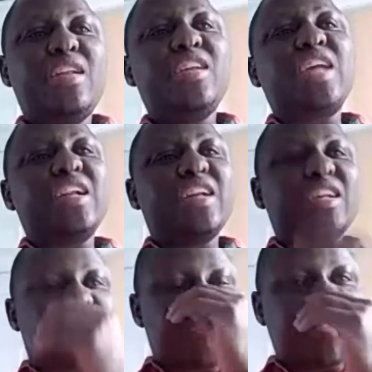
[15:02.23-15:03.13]
And these are the
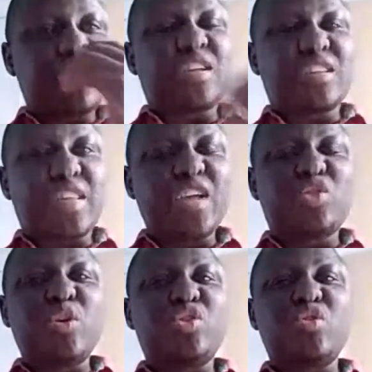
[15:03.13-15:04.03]

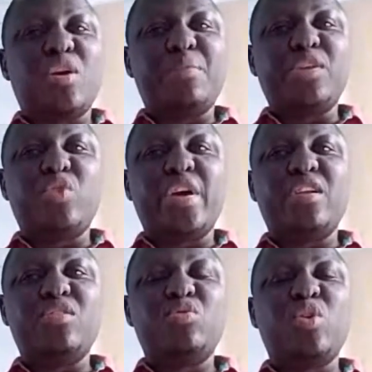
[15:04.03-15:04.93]
things we should not be
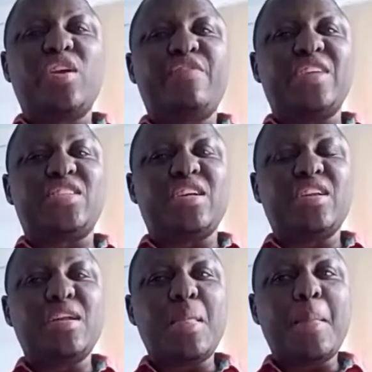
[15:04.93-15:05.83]
doing during fasting.
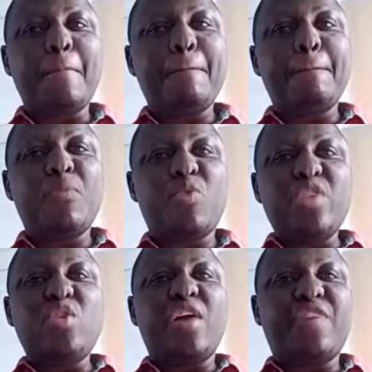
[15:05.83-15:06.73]

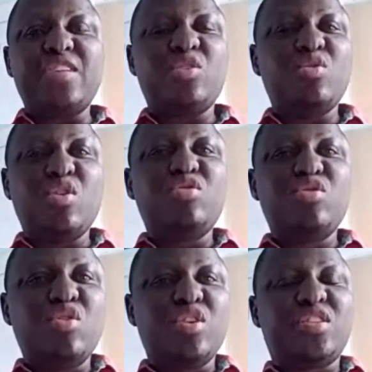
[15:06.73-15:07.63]
When you are fasting, you don't
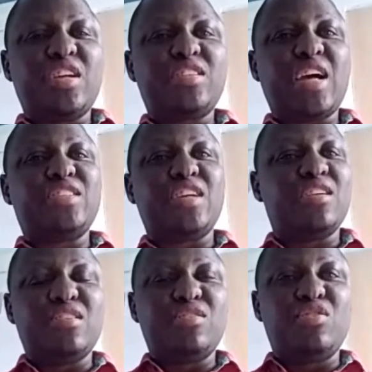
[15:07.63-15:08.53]
do those things
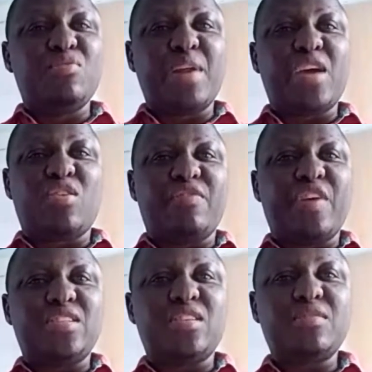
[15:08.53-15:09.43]
until you break your
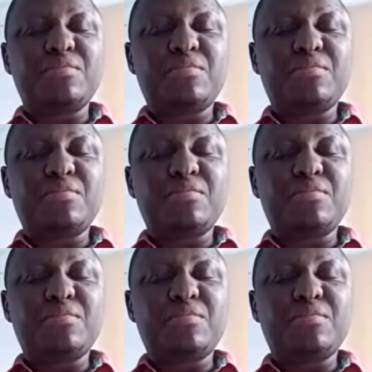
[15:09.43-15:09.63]
fast.